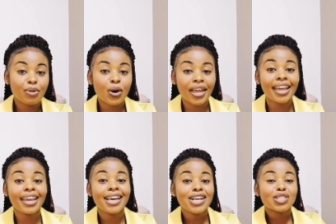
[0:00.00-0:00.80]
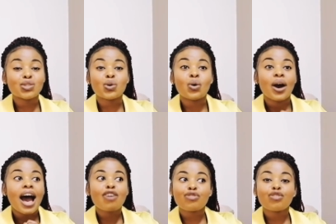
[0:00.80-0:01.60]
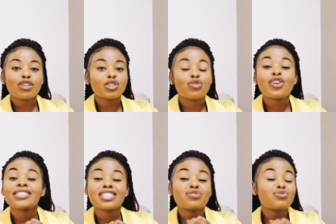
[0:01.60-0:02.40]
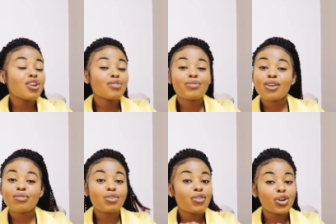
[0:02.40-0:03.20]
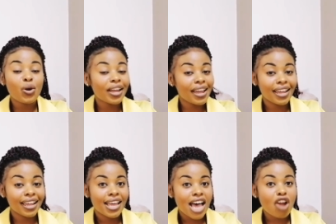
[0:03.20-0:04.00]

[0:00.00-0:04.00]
Okay, so having bunch of friends is very, very, very okay.